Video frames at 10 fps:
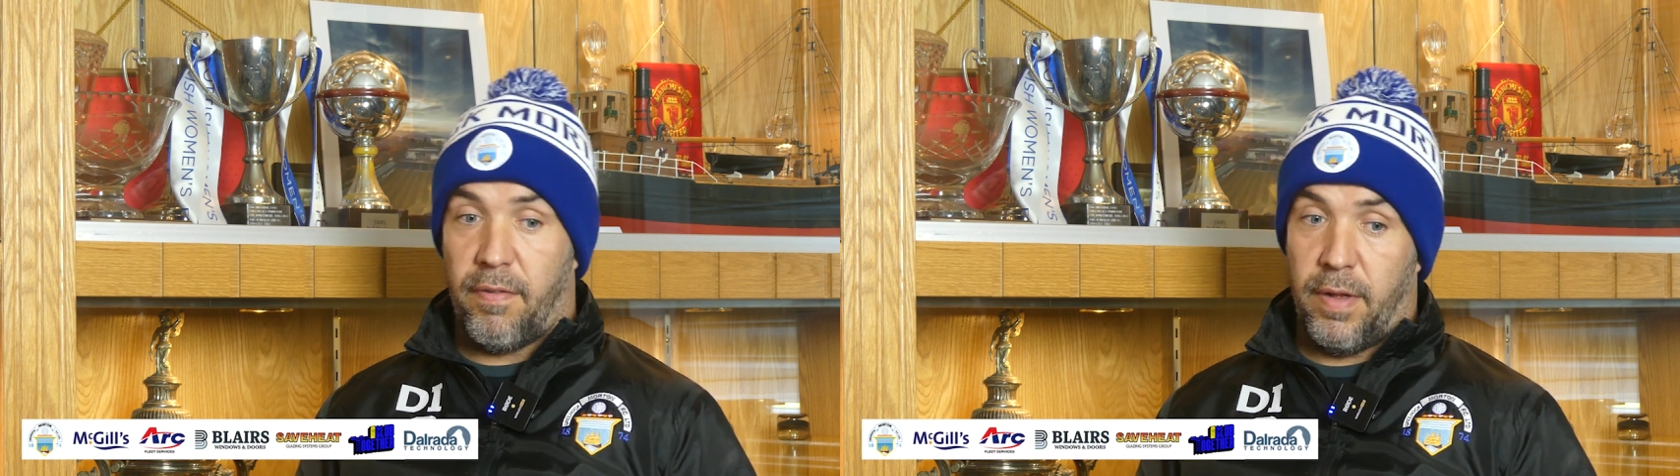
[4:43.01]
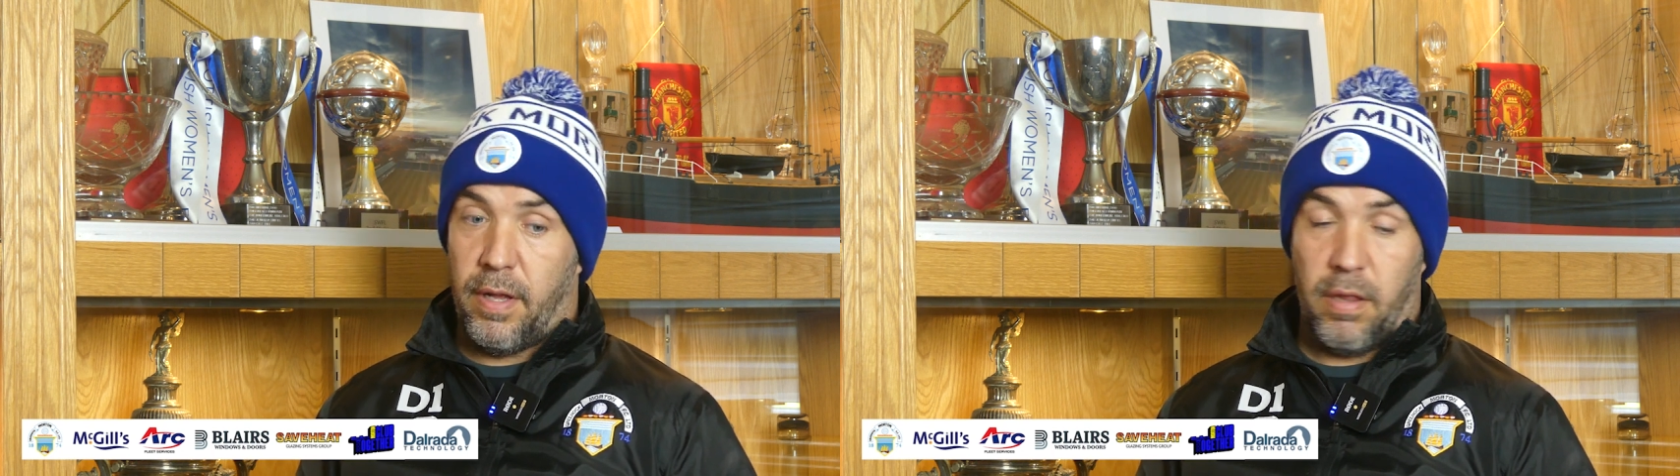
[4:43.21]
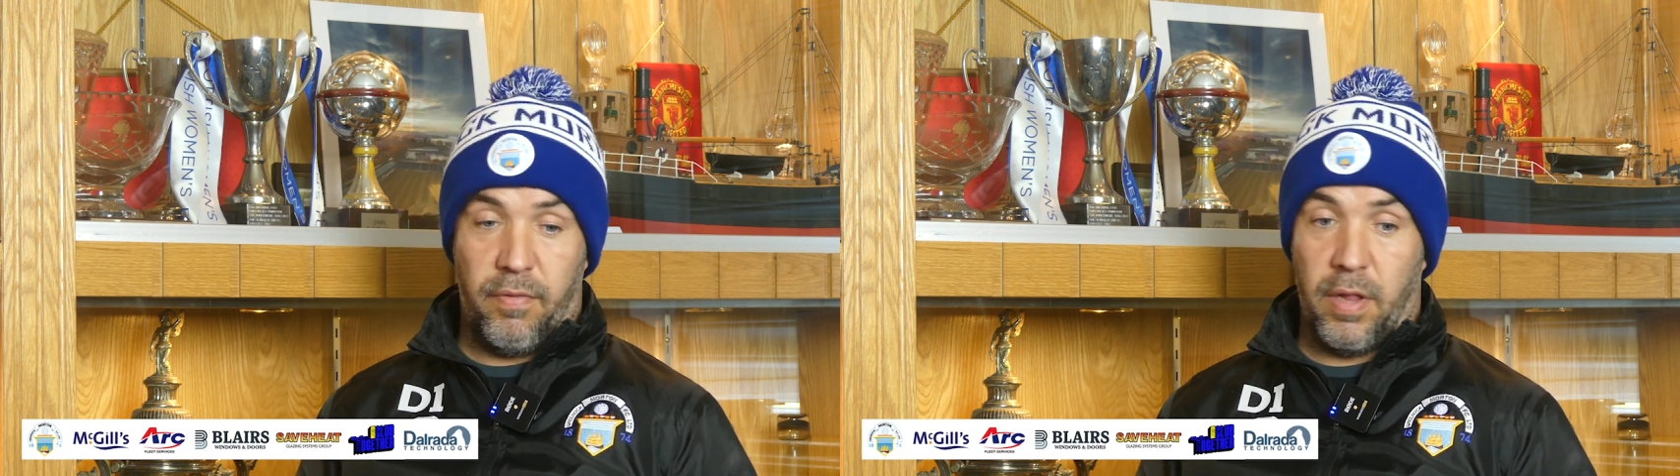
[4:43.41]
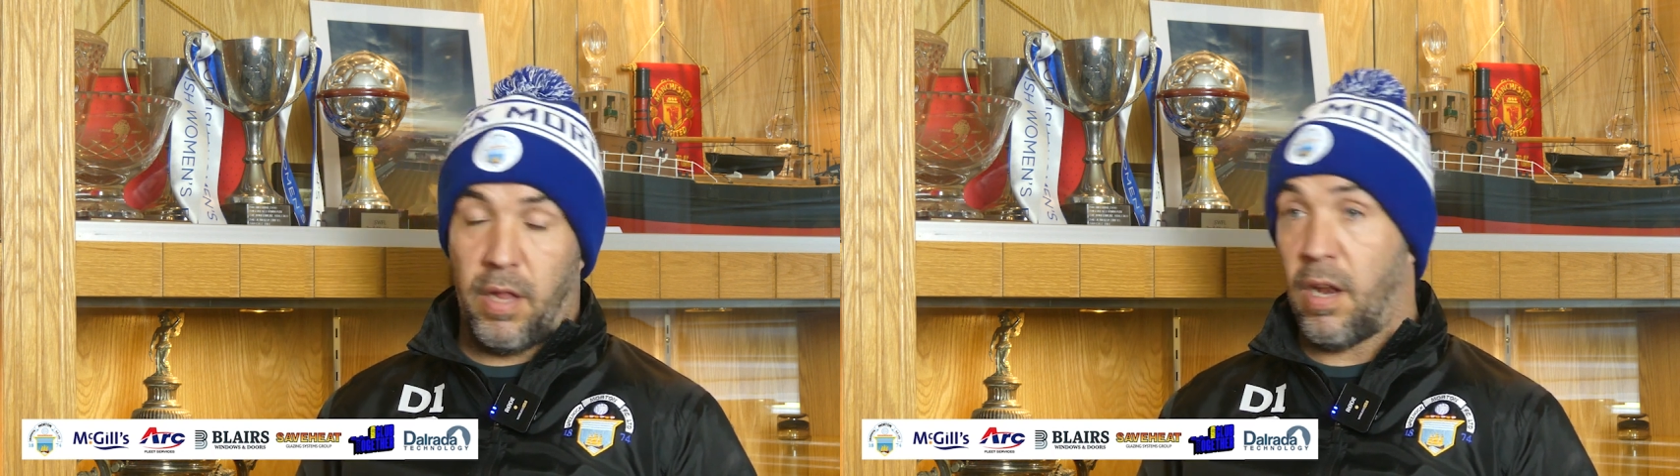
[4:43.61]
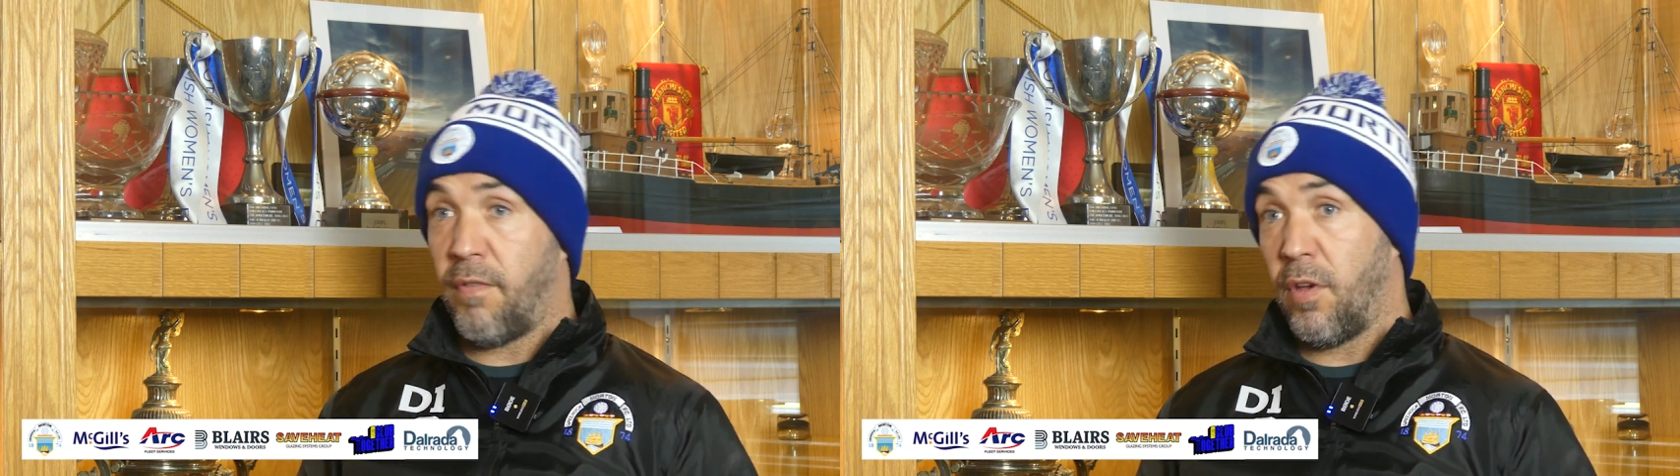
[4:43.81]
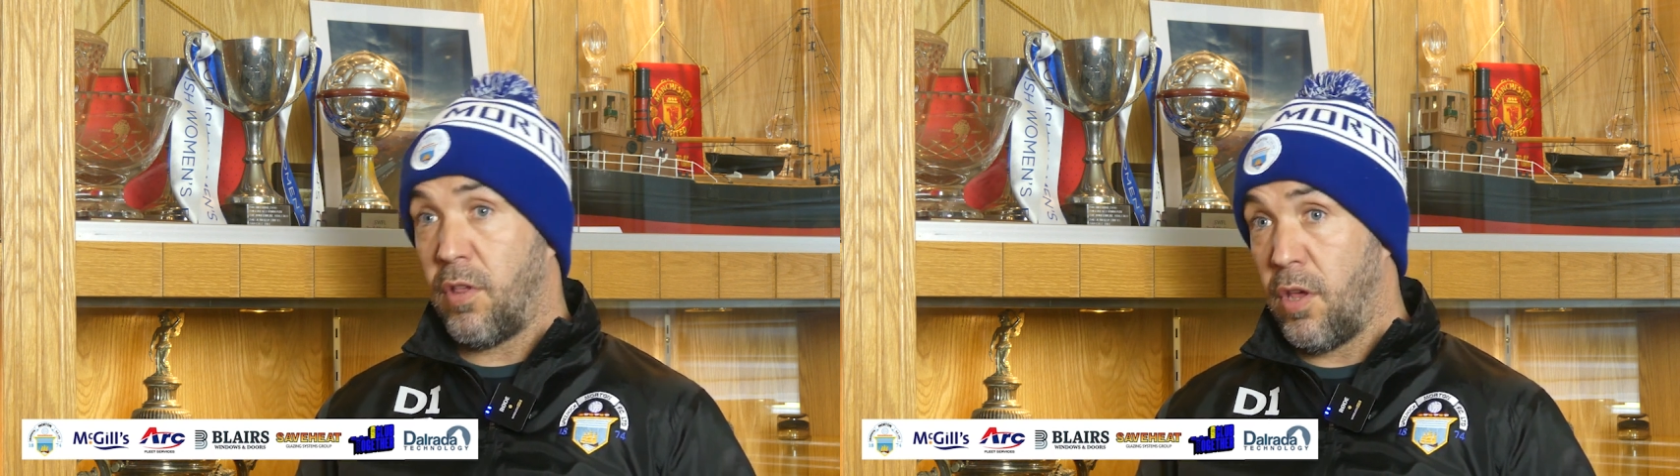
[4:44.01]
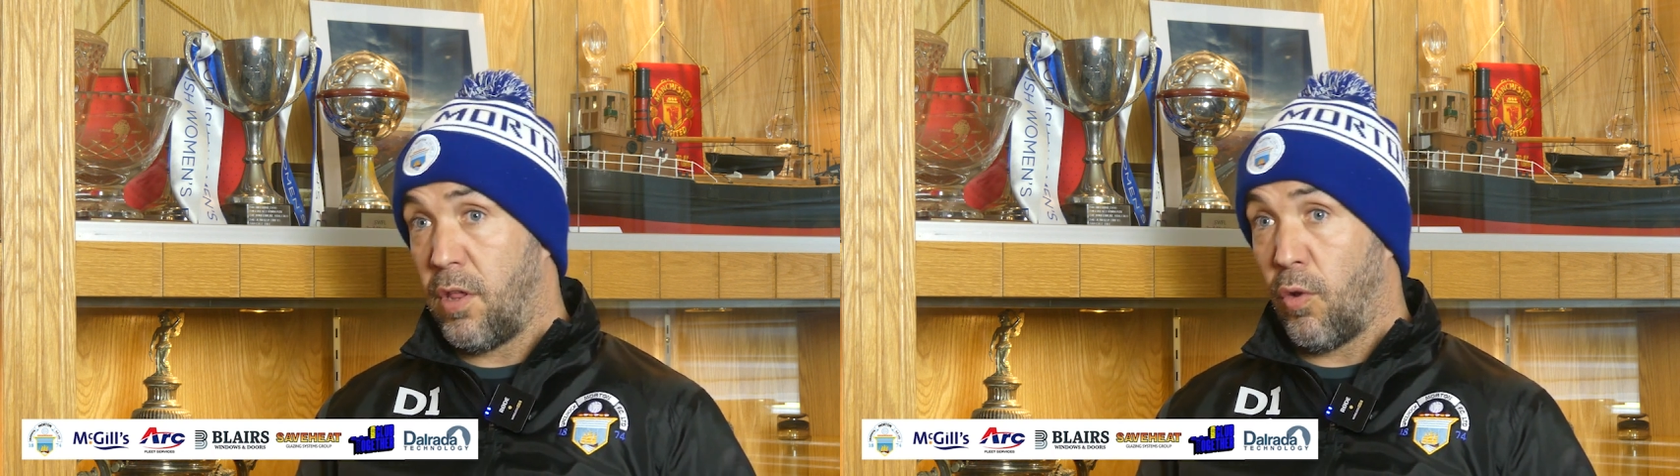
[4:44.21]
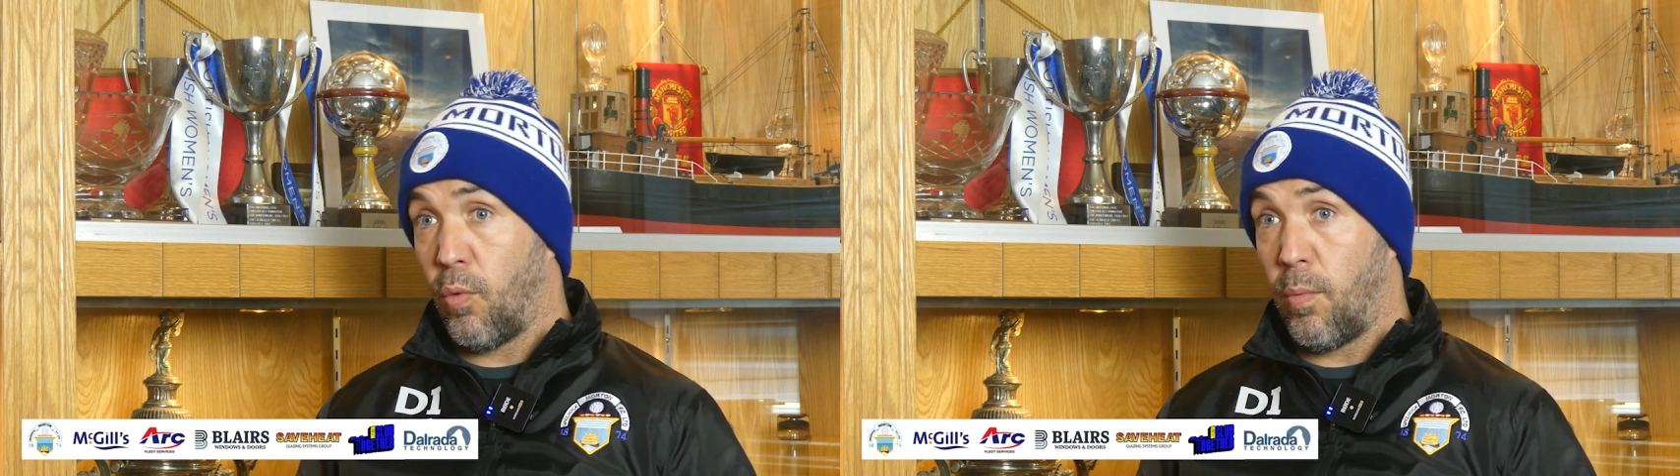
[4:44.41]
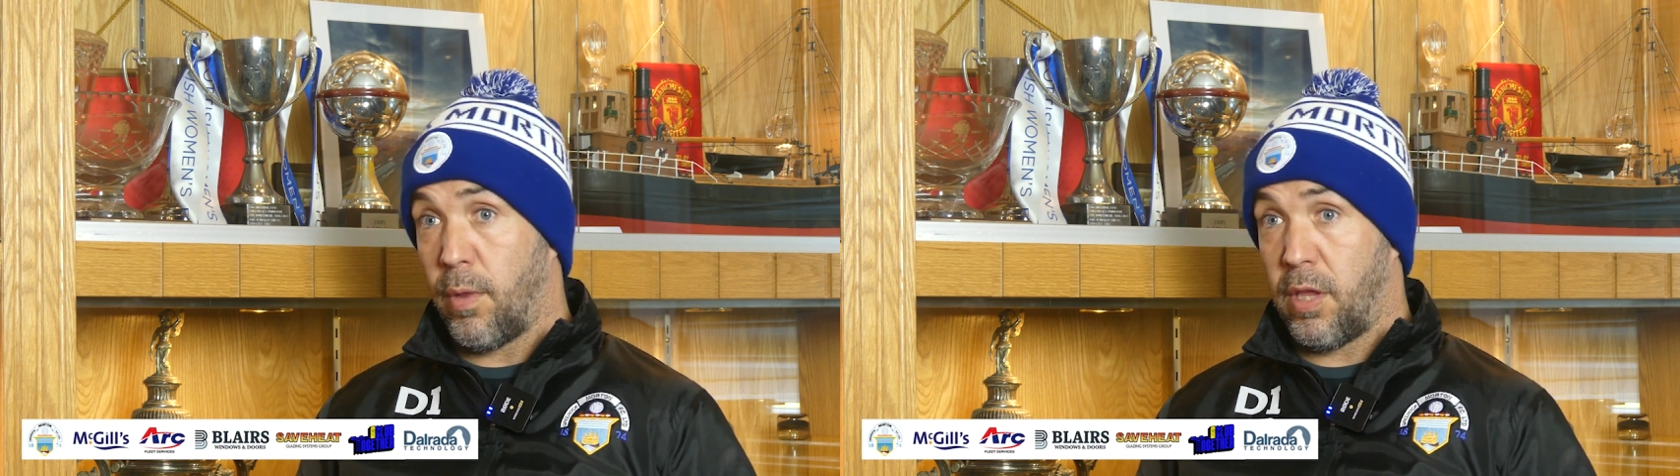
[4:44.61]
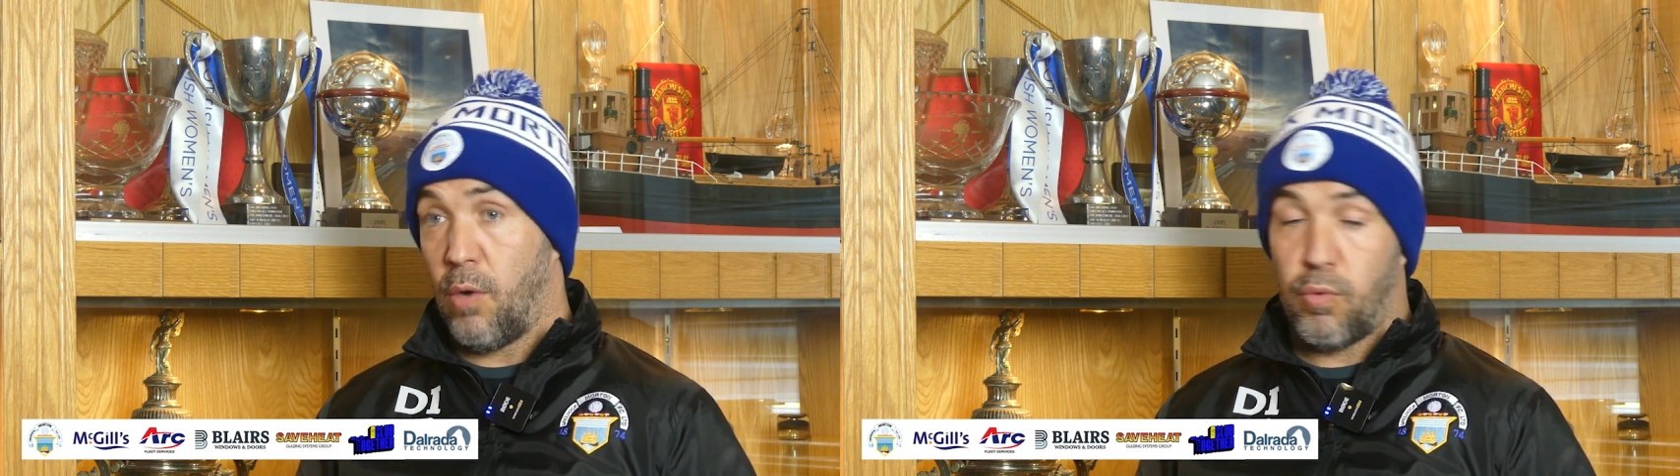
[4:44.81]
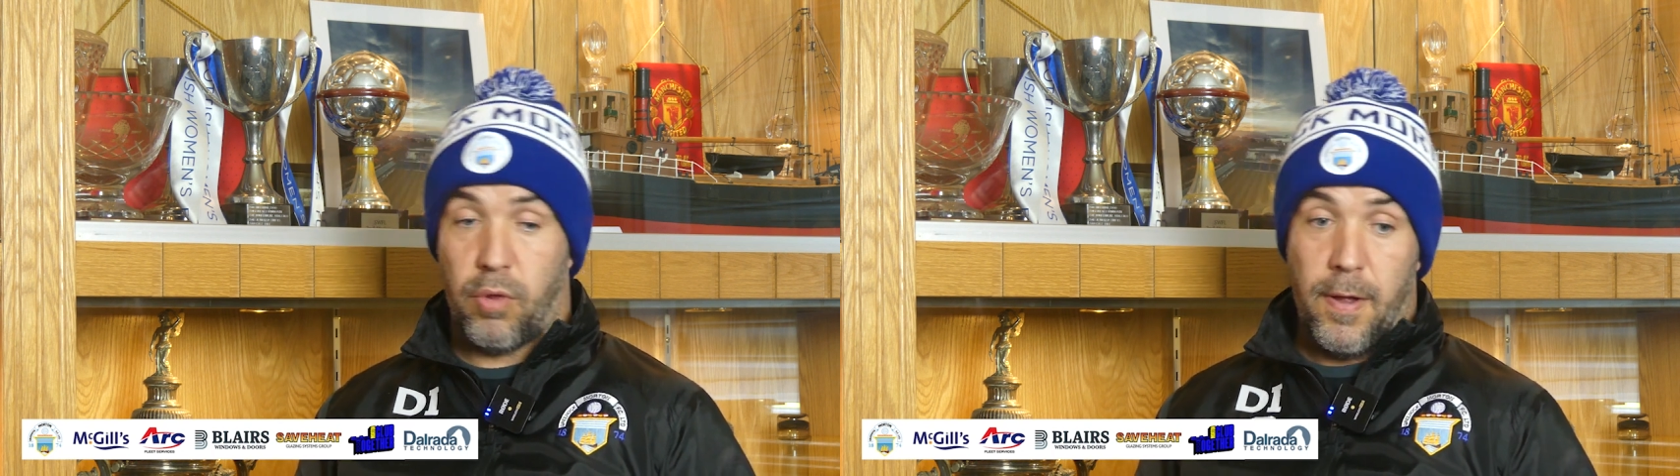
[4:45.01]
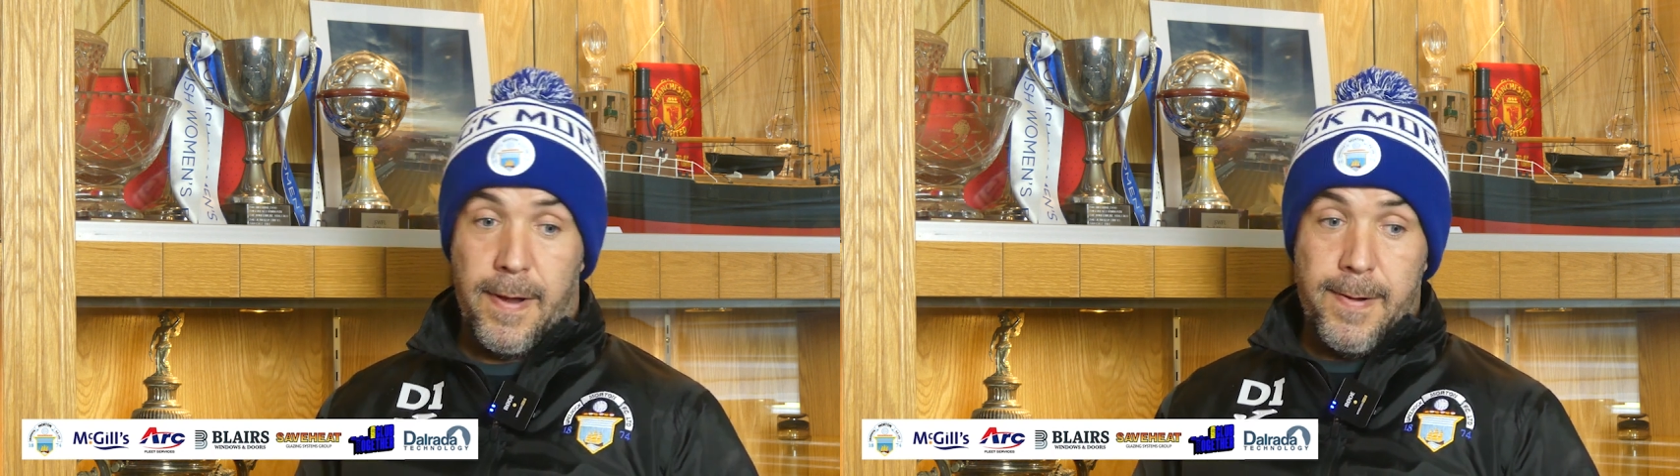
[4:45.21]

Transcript: I think they've had a terrific season along with ourselves,